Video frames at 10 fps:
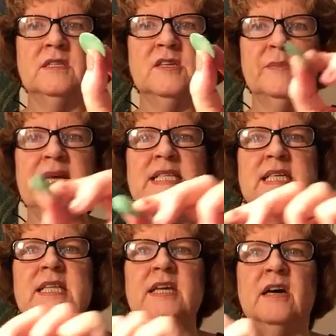So
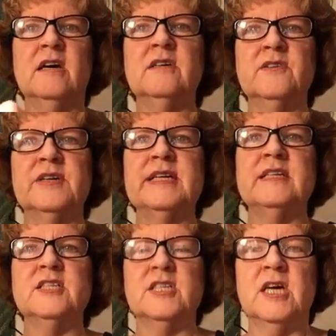basically all
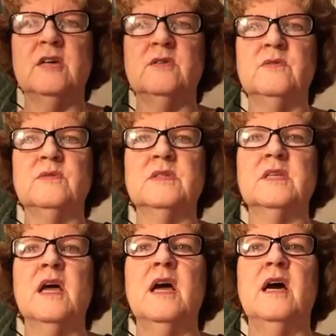green stones